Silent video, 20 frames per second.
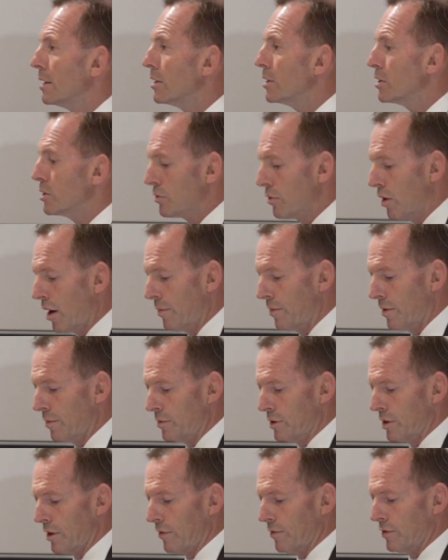describe
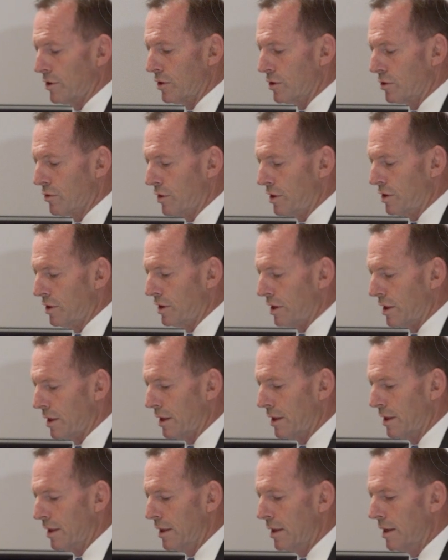themselves as Christian,